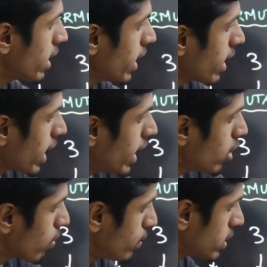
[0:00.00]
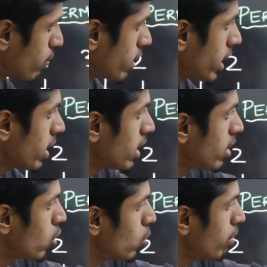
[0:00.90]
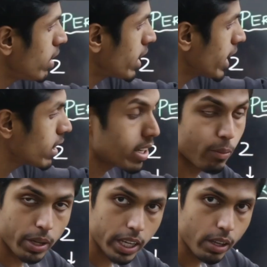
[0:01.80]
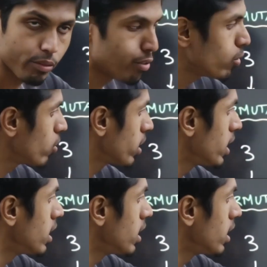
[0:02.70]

take any of these 5, 2 will take the remaining 4,